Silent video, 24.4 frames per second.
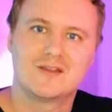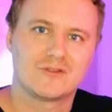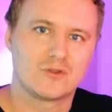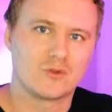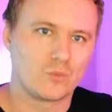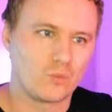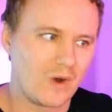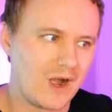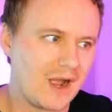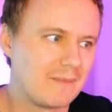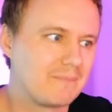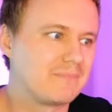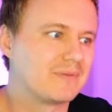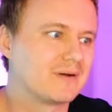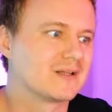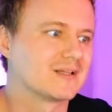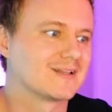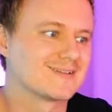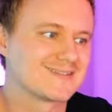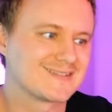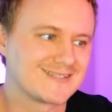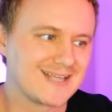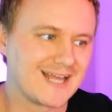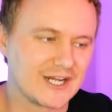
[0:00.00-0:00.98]
the white
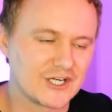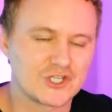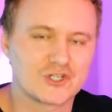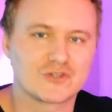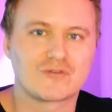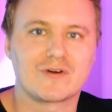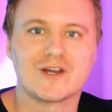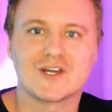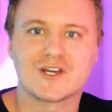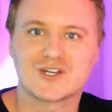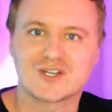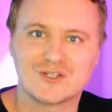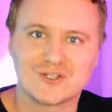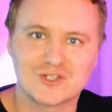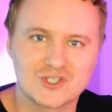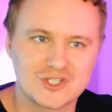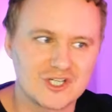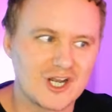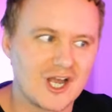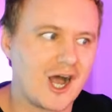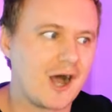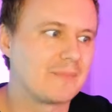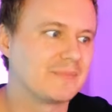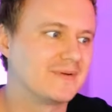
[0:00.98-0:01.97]
balance, saturation,
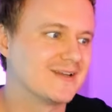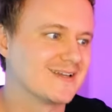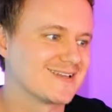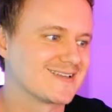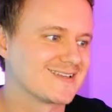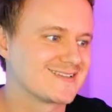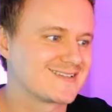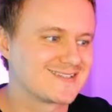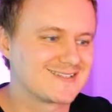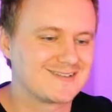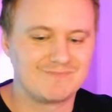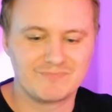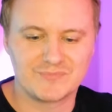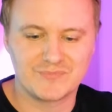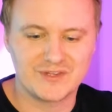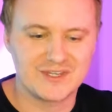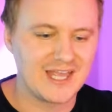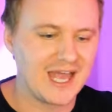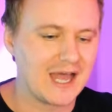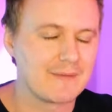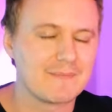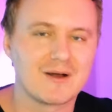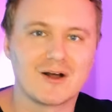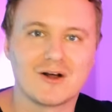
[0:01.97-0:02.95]
sharpness,
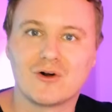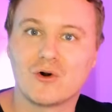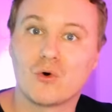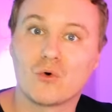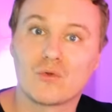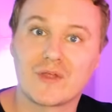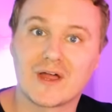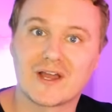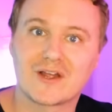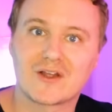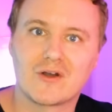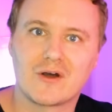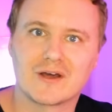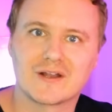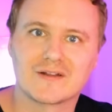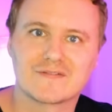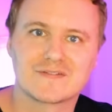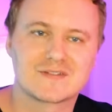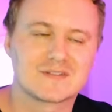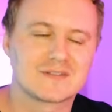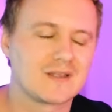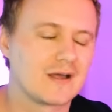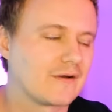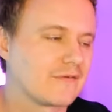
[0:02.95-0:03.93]
gamma, all that kind of
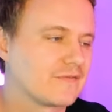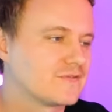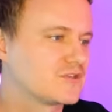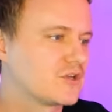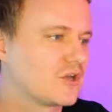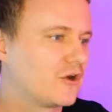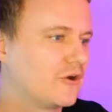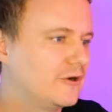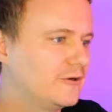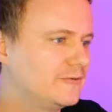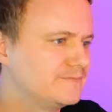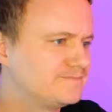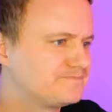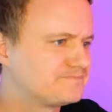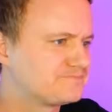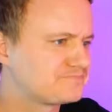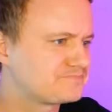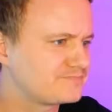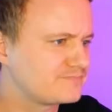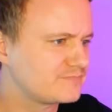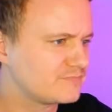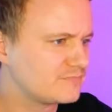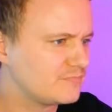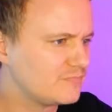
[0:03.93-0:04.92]
stuff. So
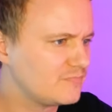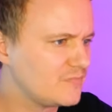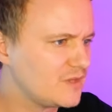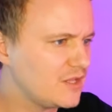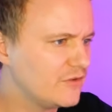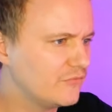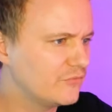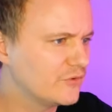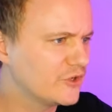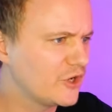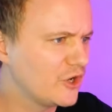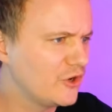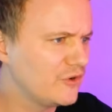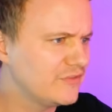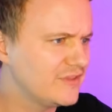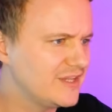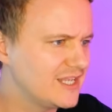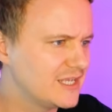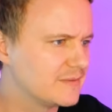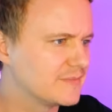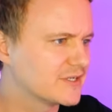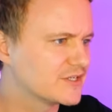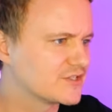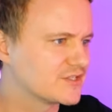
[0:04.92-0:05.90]
if we go to
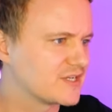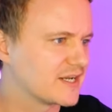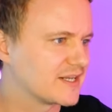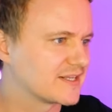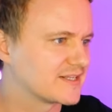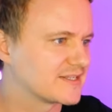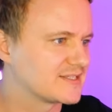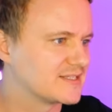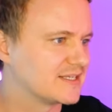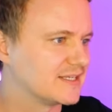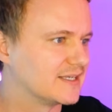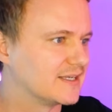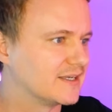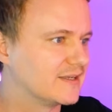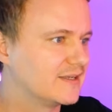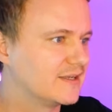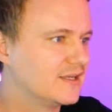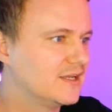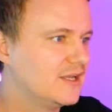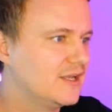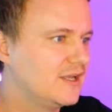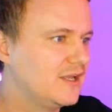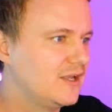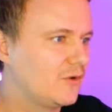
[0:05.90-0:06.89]
the image settings here,
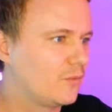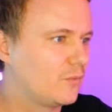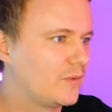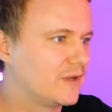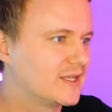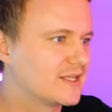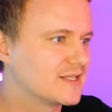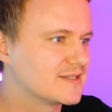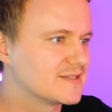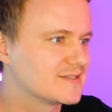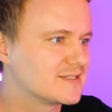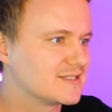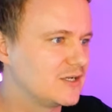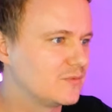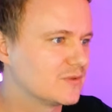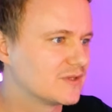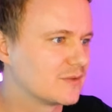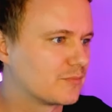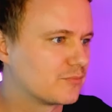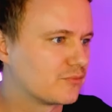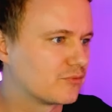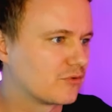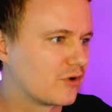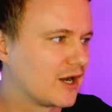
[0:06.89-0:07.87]
we can see with
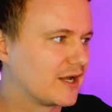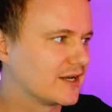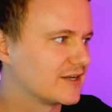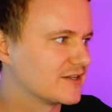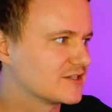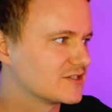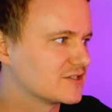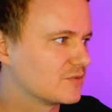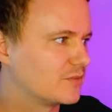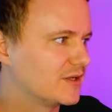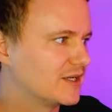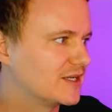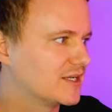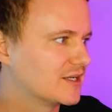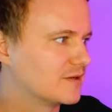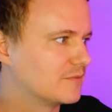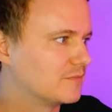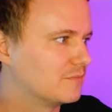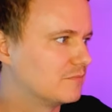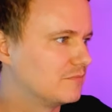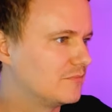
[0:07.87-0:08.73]
the brightness, we can